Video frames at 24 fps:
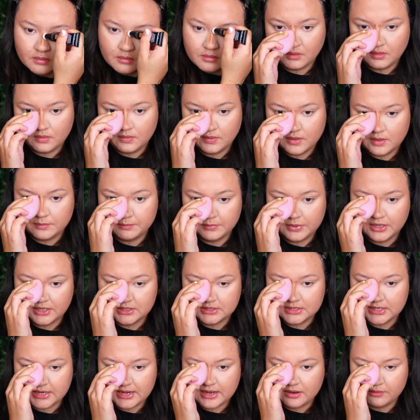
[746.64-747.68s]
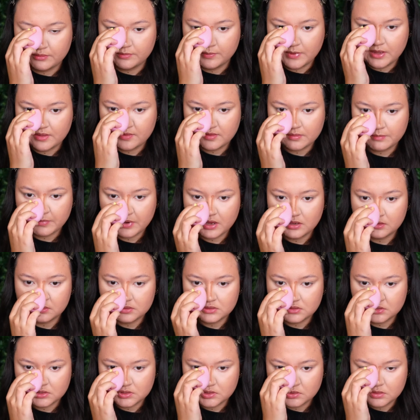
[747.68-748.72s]
and then blend it out with my
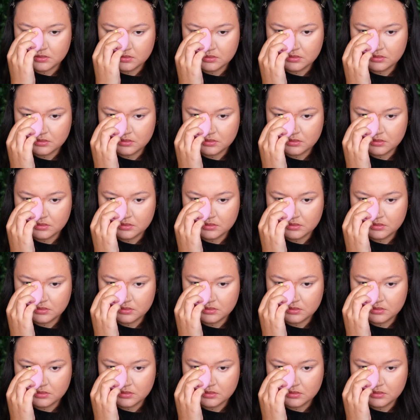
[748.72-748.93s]
sponge.